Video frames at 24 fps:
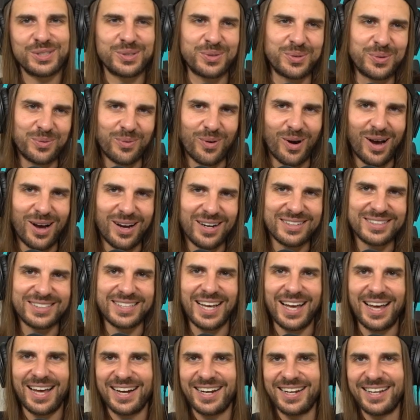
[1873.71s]
threw rocks
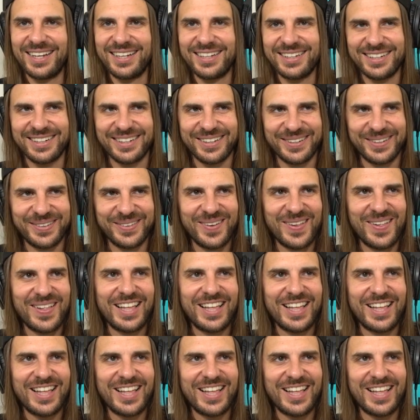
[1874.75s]
at it, you know.